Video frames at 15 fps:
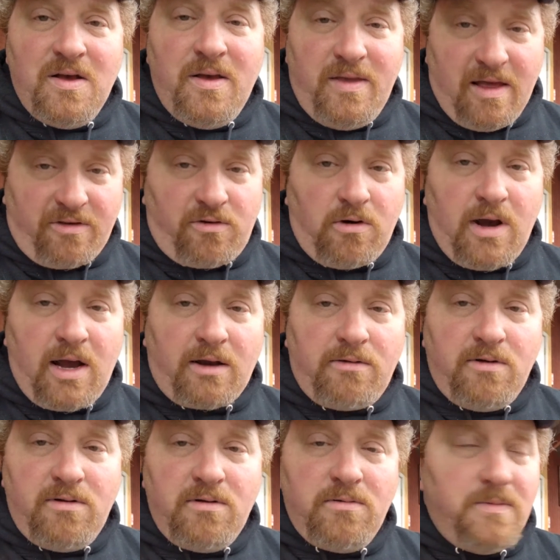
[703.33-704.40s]
That's correct.
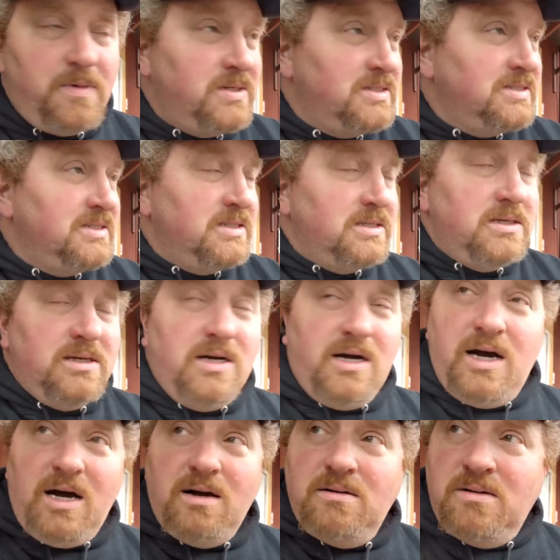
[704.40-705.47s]

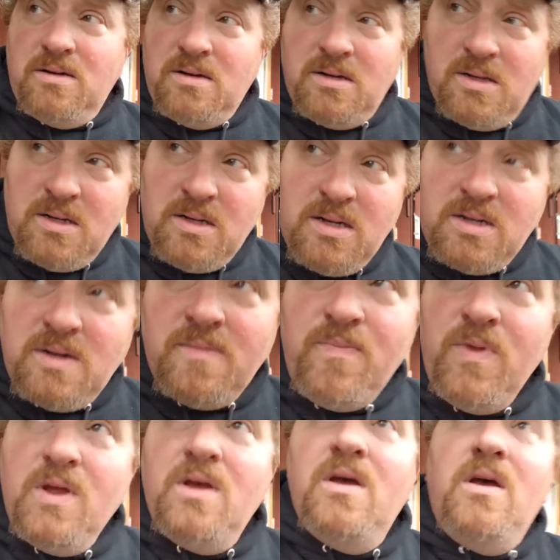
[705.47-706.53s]
I
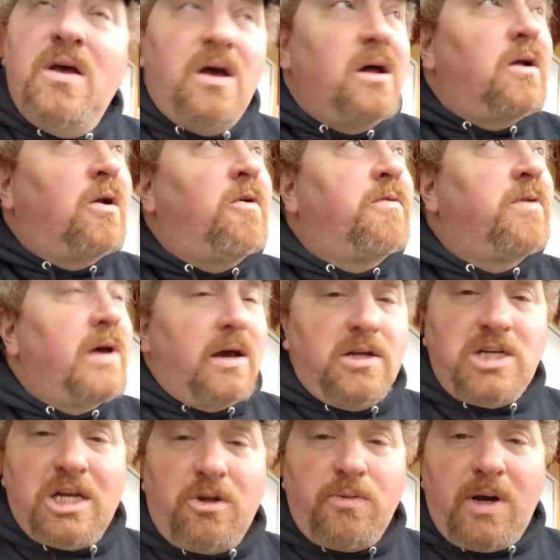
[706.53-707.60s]
don't know. I gotta
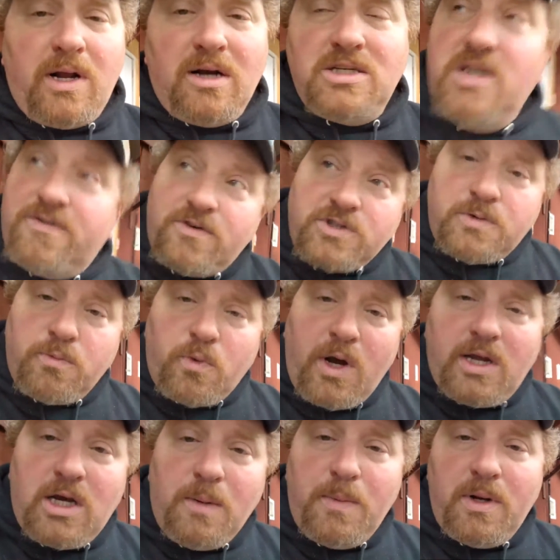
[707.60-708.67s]
check the radar, see if there's some
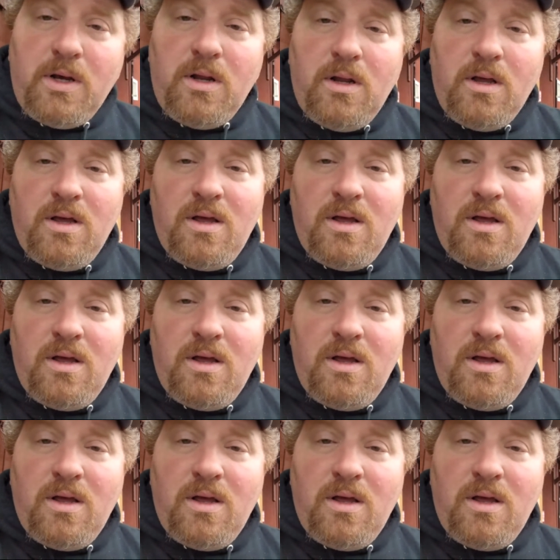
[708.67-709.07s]
rain coming in.